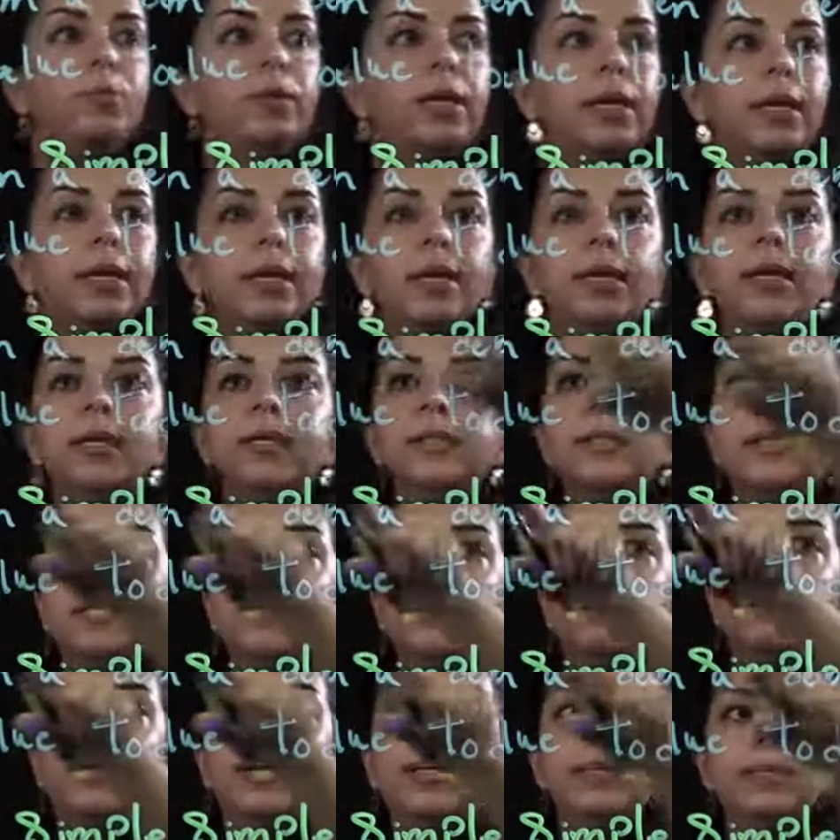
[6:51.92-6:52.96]
be the
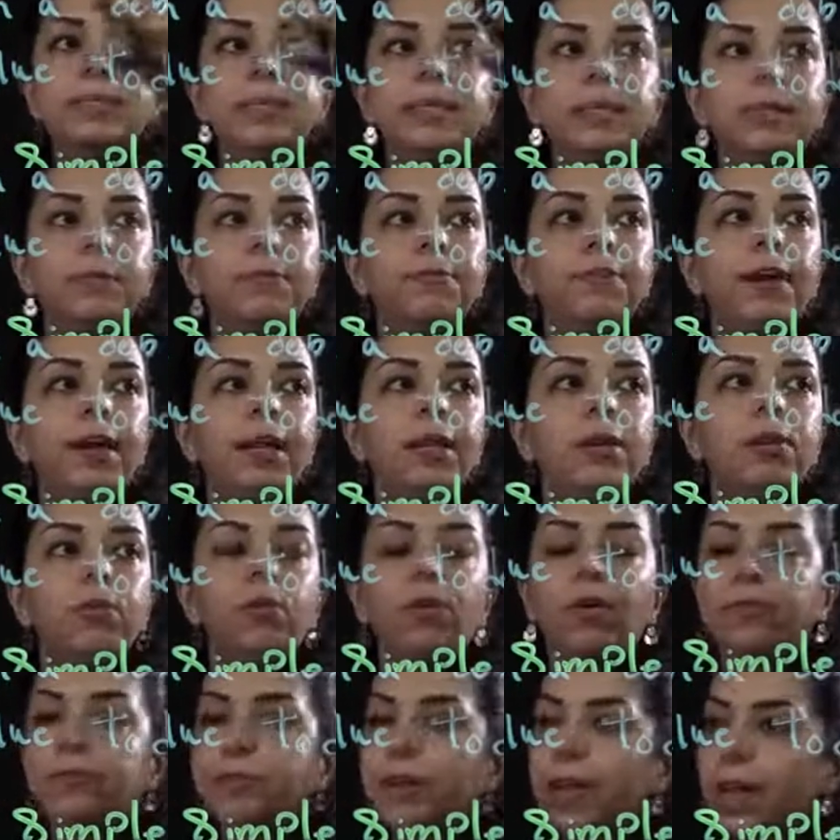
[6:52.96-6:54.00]
present value
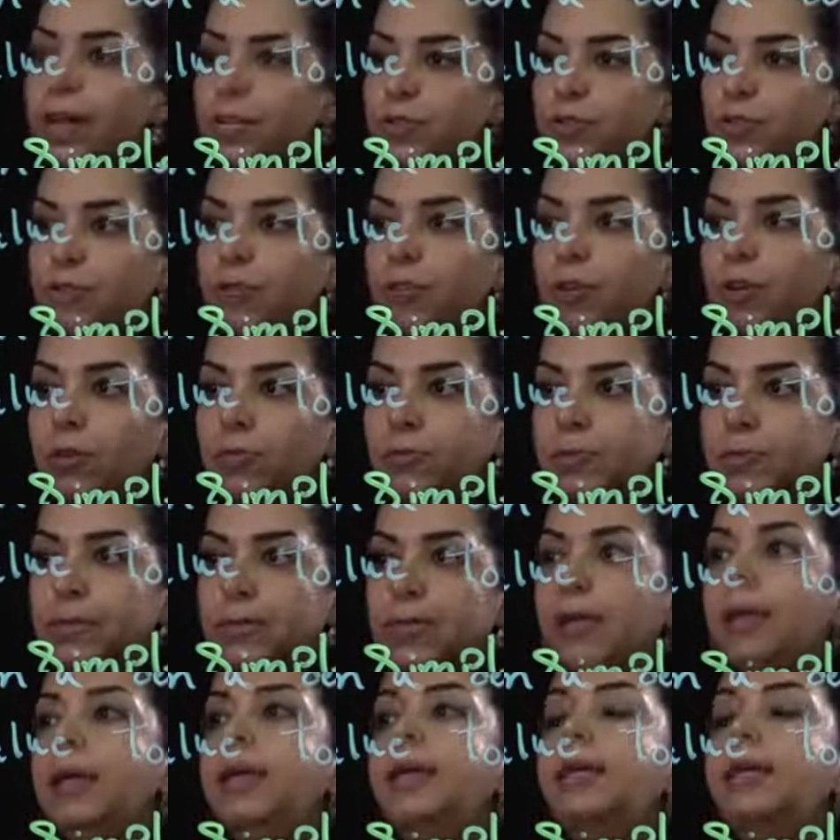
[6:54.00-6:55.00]
of cash flows.